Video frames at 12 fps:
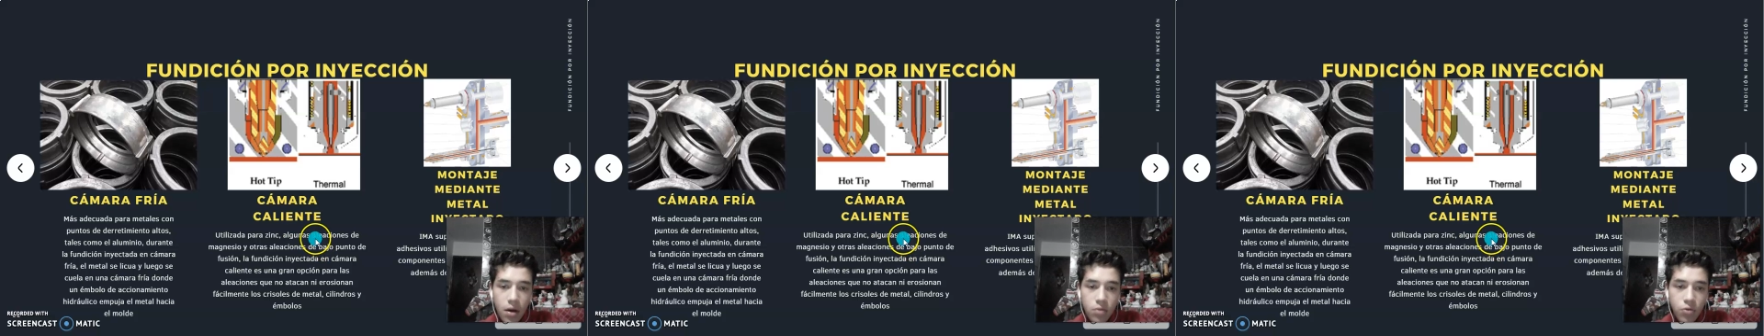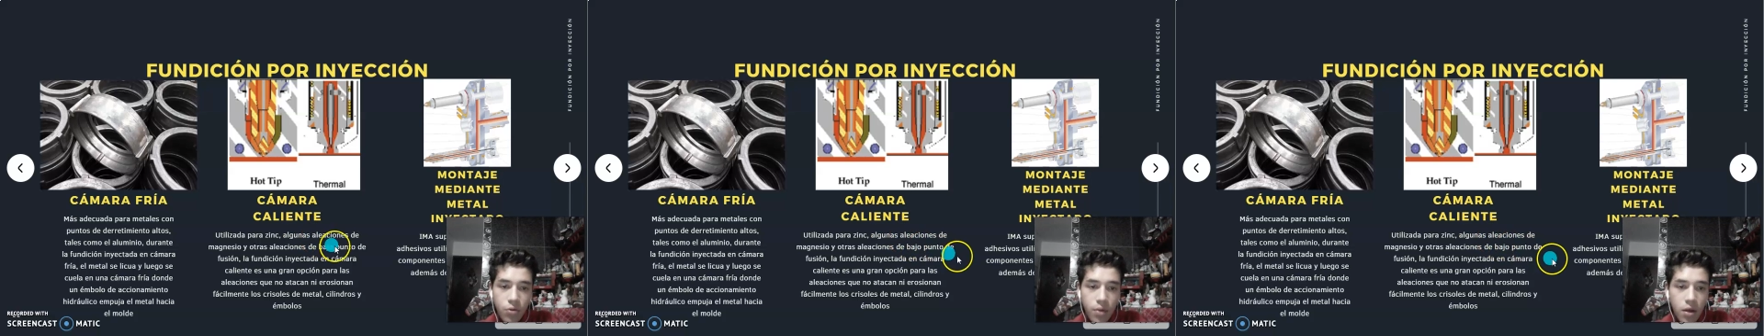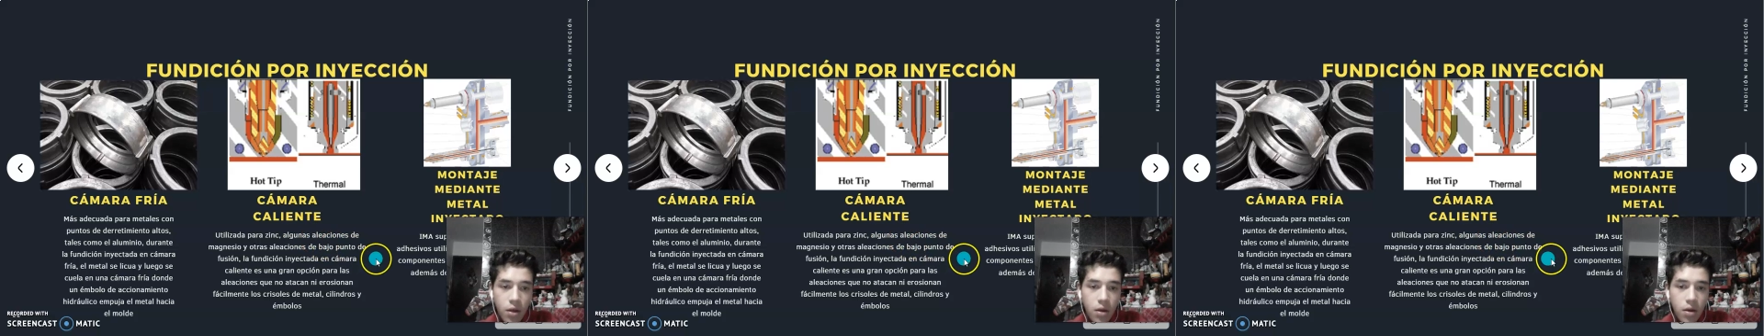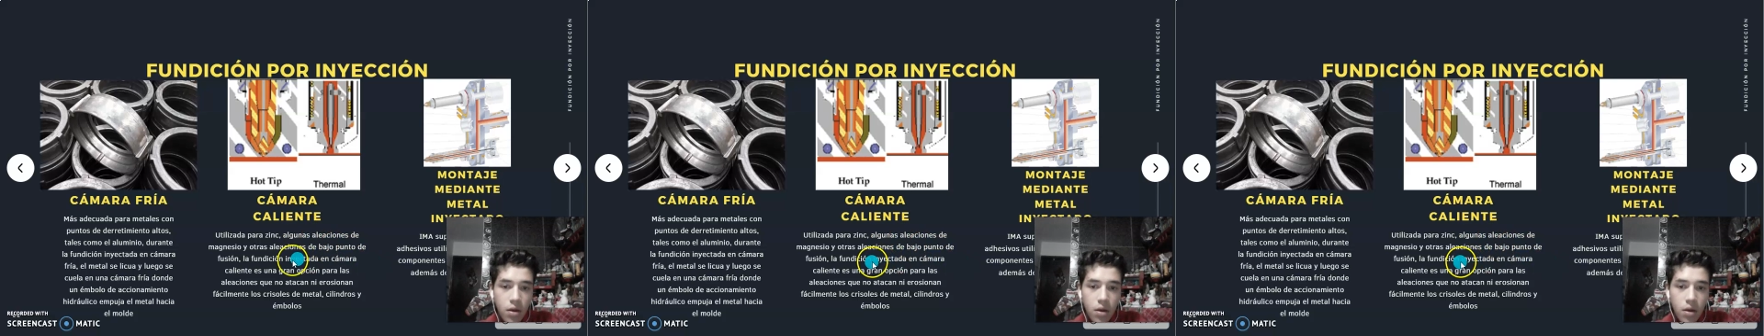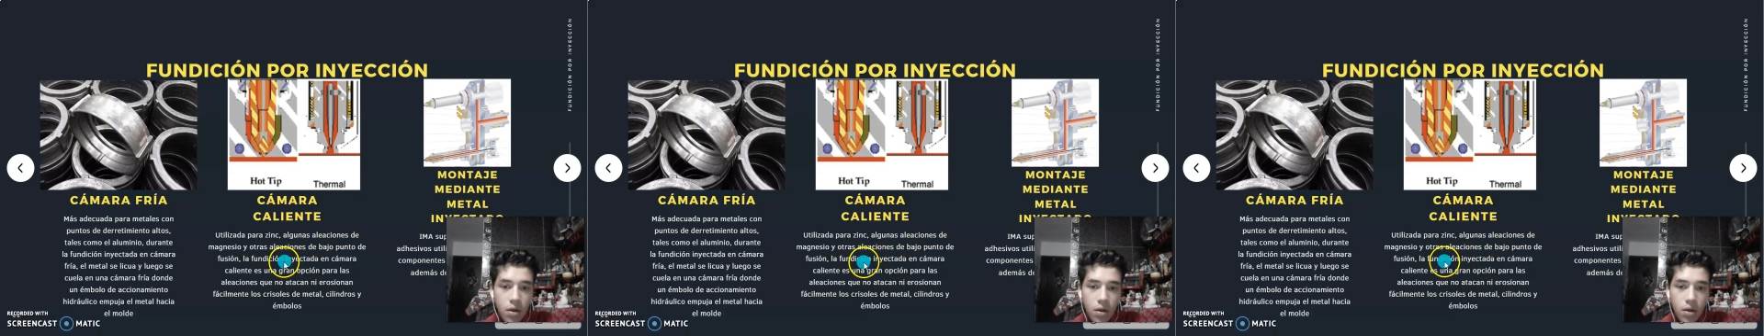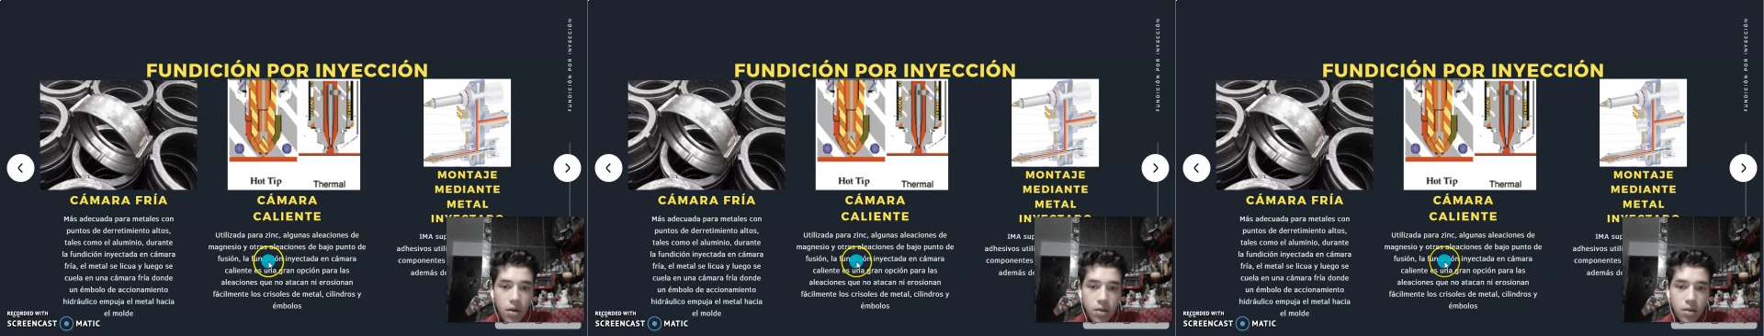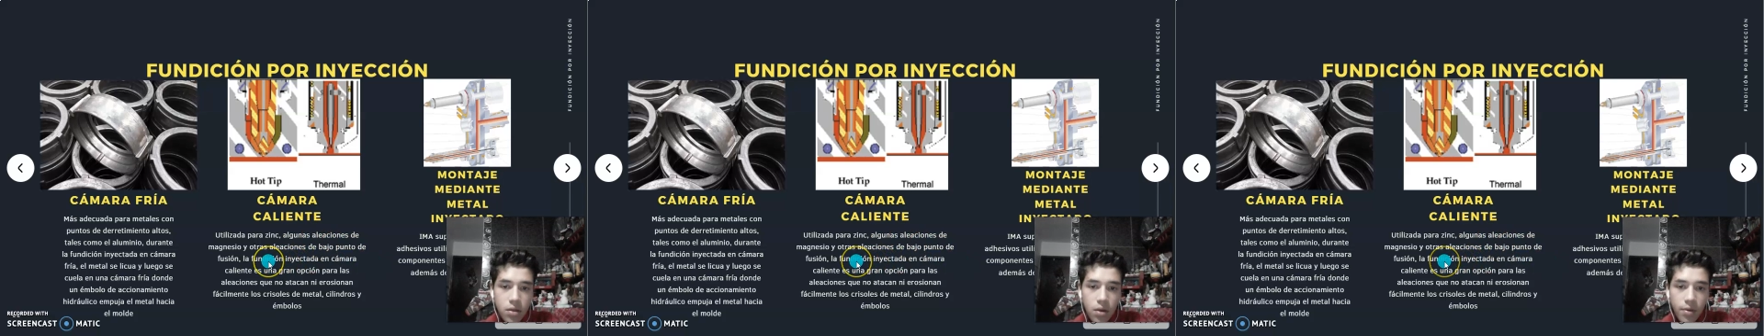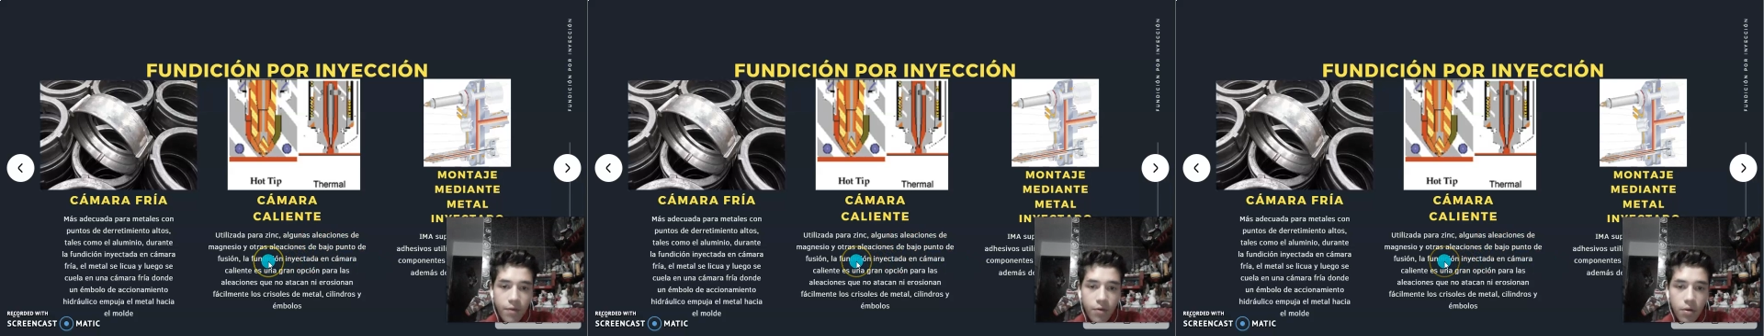room is going
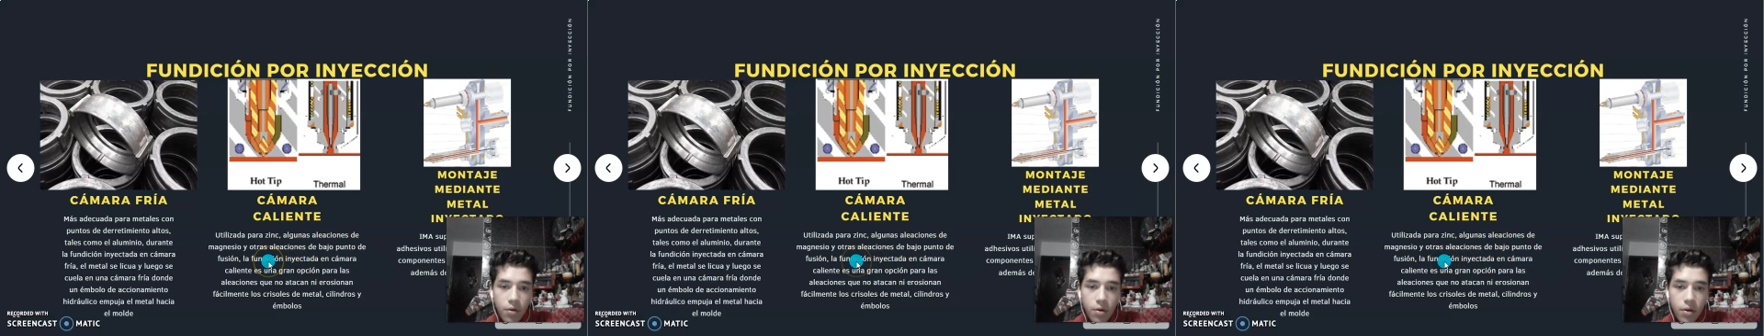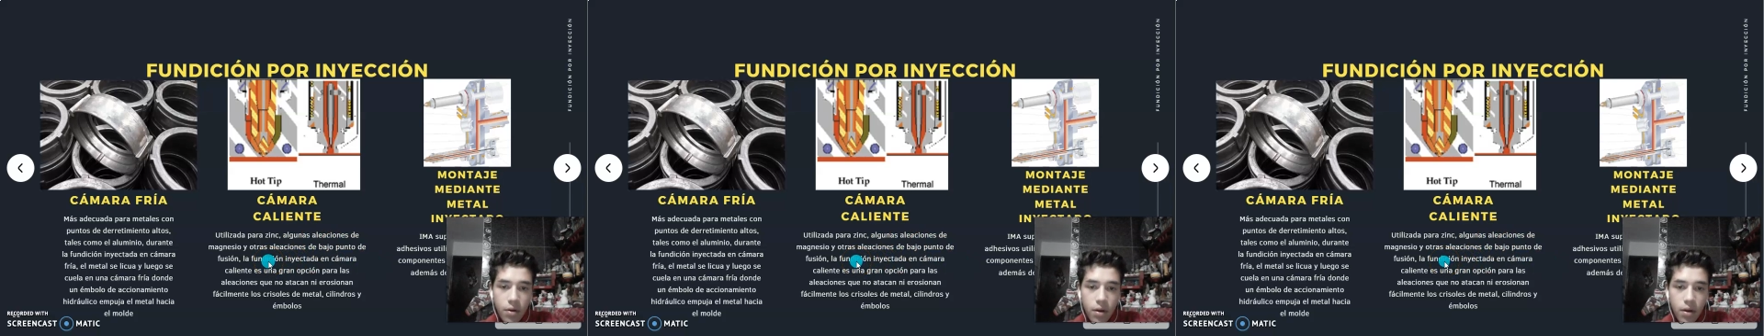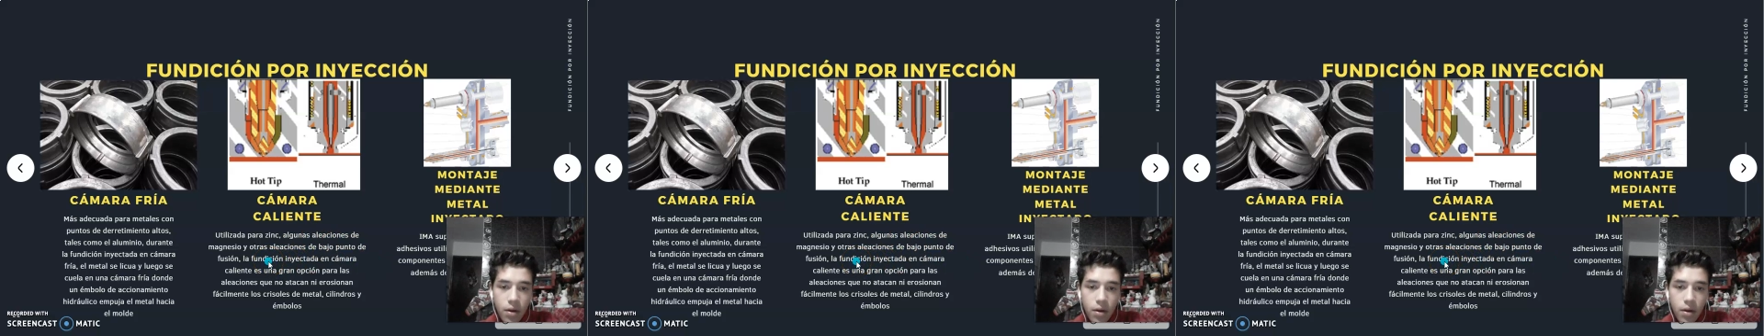to be for